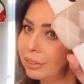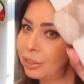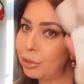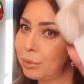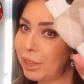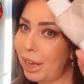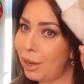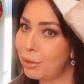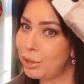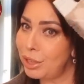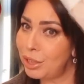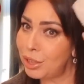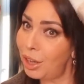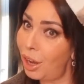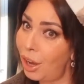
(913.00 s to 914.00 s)
some
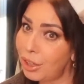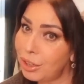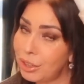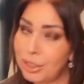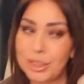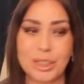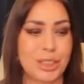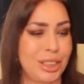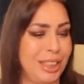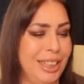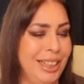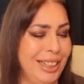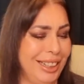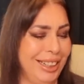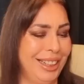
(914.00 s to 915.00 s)
cozy socks.
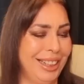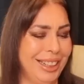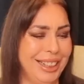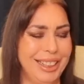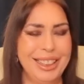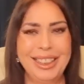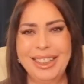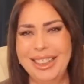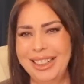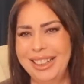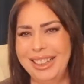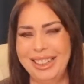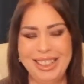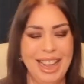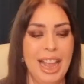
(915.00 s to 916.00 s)

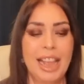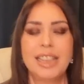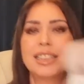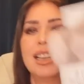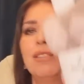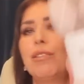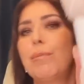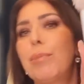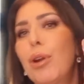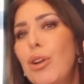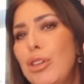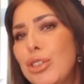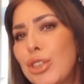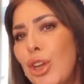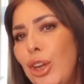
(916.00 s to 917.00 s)
He's left the
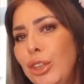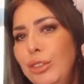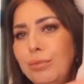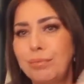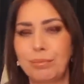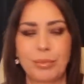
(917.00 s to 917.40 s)
price on.